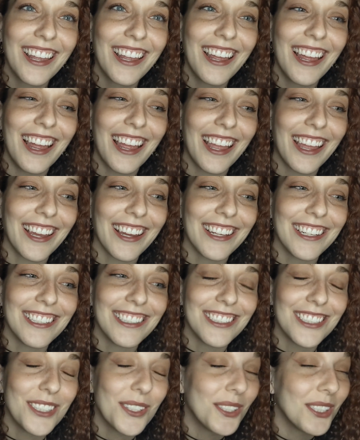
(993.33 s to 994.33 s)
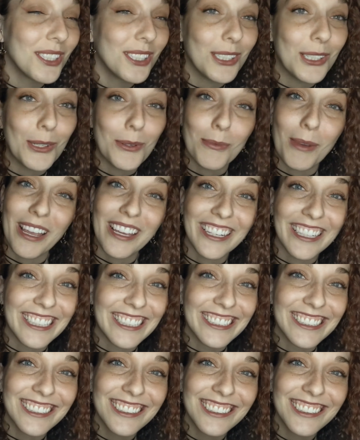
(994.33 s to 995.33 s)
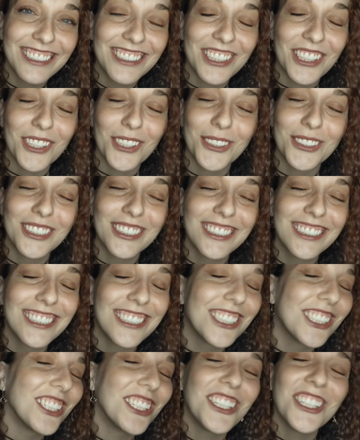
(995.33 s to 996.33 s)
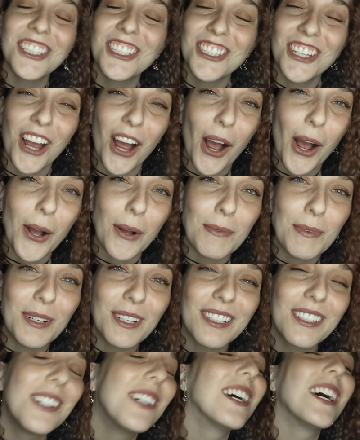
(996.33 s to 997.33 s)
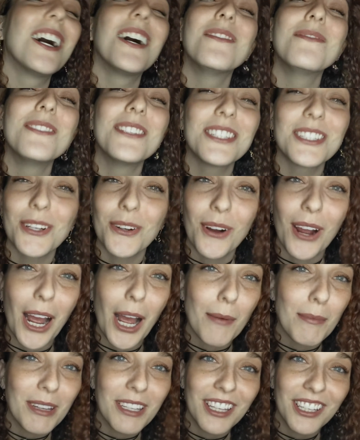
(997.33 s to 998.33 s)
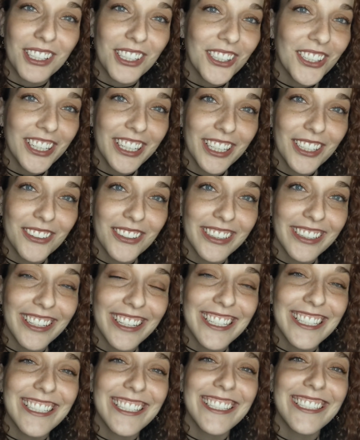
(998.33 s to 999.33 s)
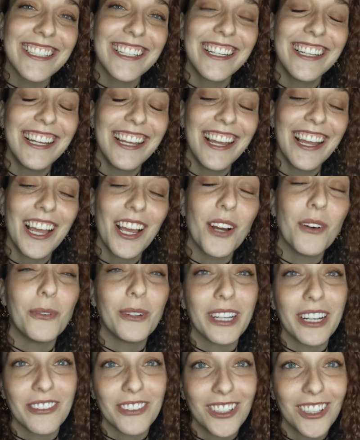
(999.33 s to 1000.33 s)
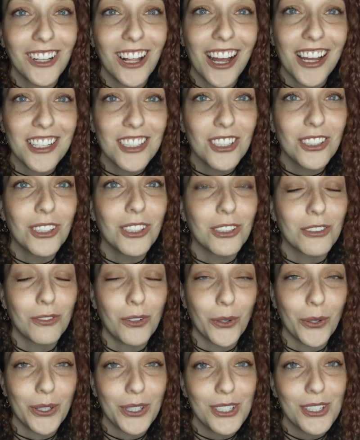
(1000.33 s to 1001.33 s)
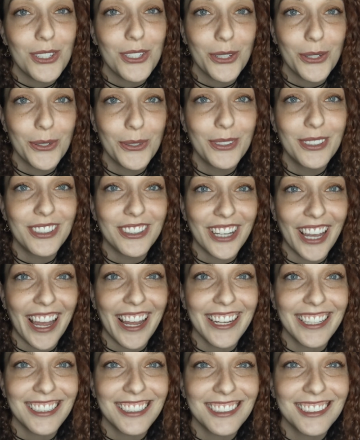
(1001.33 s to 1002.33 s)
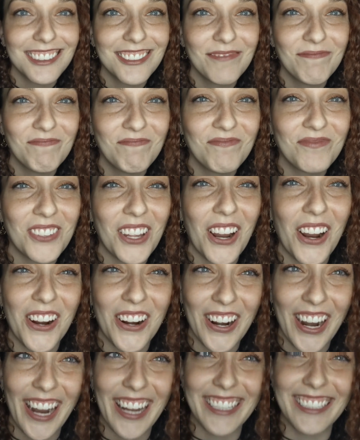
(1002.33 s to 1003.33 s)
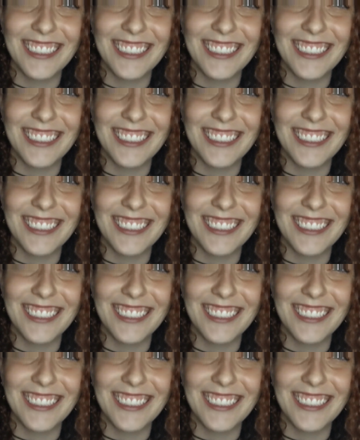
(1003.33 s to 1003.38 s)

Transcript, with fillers: And you made it, so good job. I'm so happy that you're here with us, and we have a lot to look forward to, okay? Alright.